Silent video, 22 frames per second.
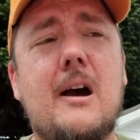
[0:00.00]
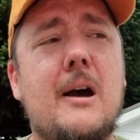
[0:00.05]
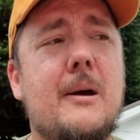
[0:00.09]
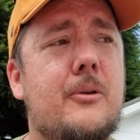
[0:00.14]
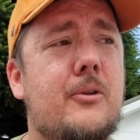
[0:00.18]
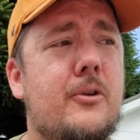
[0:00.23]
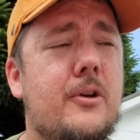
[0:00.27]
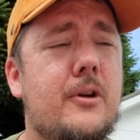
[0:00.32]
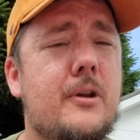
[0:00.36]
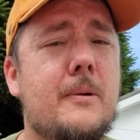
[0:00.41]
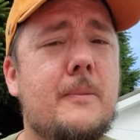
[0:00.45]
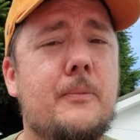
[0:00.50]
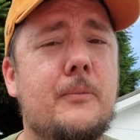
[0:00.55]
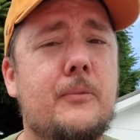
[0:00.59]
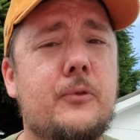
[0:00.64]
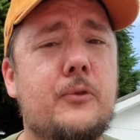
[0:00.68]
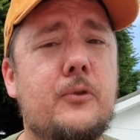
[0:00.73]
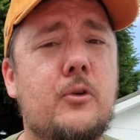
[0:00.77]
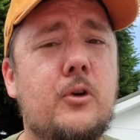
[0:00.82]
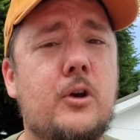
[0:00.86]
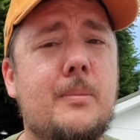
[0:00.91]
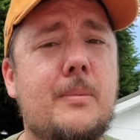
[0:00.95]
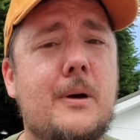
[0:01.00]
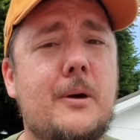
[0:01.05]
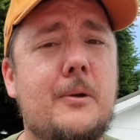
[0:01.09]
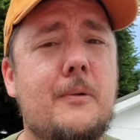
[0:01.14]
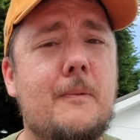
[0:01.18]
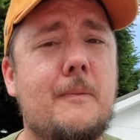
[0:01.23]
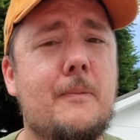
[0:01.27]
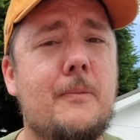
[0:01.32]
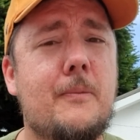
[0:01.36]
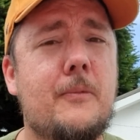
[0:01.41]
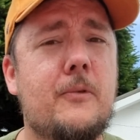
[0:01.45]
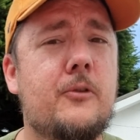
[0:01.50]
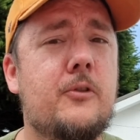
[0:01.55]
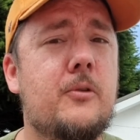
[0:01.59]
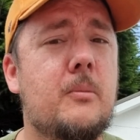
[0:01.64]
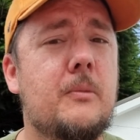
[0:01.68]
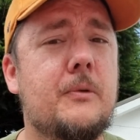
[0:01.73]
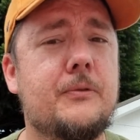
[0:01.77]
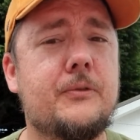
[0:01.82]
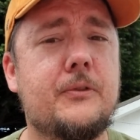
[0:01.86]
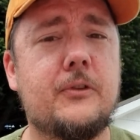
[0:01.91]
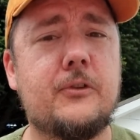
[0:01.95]
I'm gonna talk about
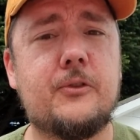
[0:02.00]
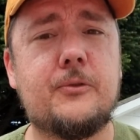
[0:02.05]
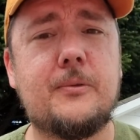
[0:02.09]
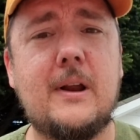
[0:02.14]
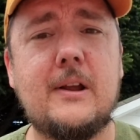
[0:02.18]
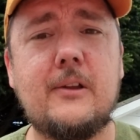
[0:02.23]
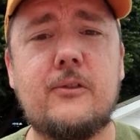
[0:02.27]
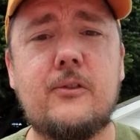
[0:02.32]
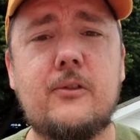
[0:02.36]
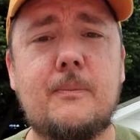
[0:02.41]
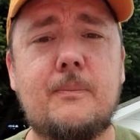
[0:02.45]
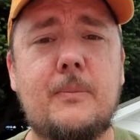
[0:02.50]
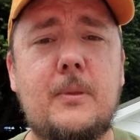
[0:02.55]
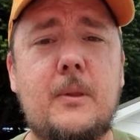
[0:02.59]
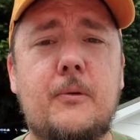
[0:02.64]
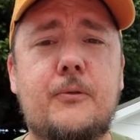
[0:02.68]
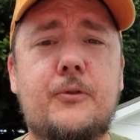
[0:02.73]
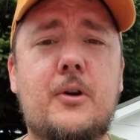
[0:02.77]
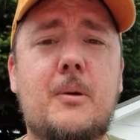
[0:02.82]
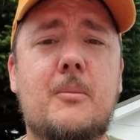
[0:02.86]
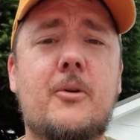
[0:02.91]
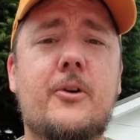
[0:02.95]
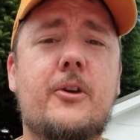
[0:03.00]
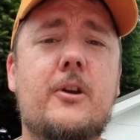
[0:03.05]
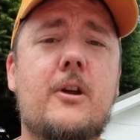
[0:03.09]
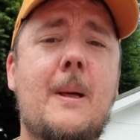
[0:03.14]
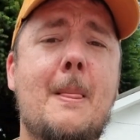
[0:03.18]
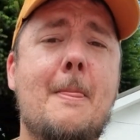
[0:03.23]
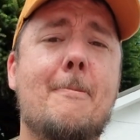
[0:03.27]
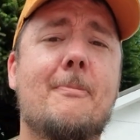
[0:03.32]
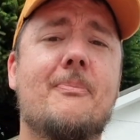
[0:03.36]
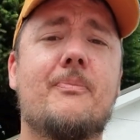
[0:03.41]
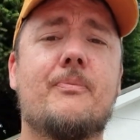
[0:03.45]
some of the strengths of the harmonica.